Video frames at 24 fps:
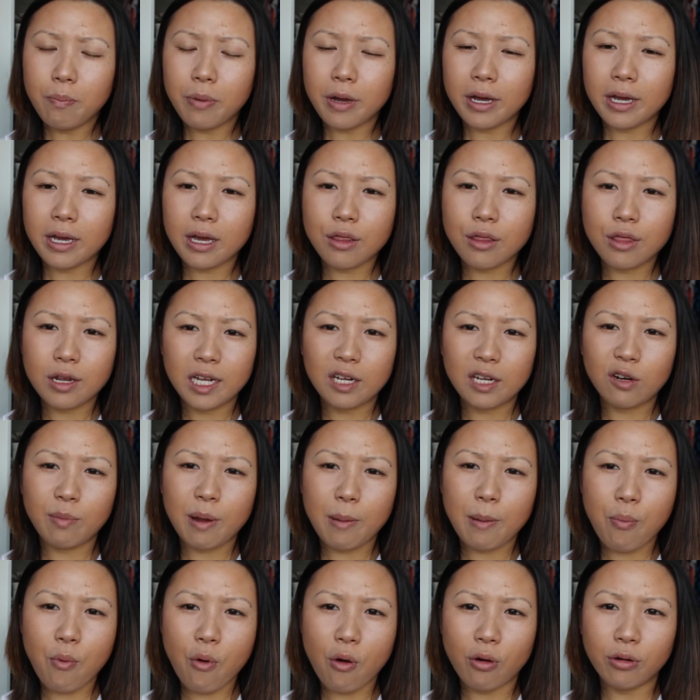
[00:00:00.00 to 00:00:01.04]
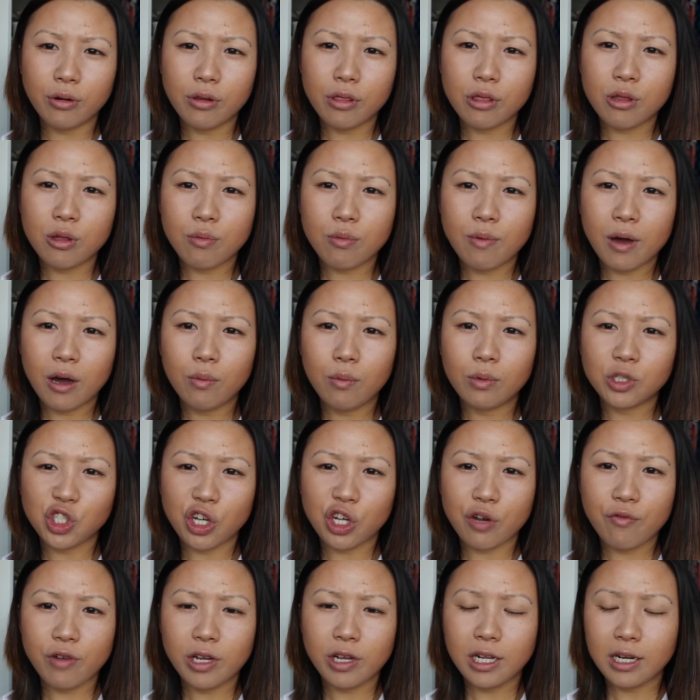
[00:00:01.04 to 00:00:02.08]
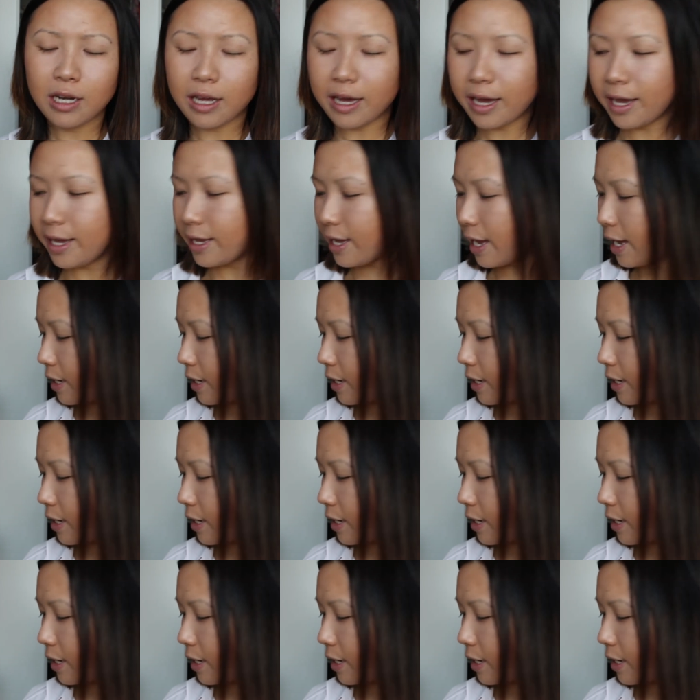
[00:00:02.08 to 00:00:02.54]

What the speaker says: but is a little bit bronzed as well, which I really like.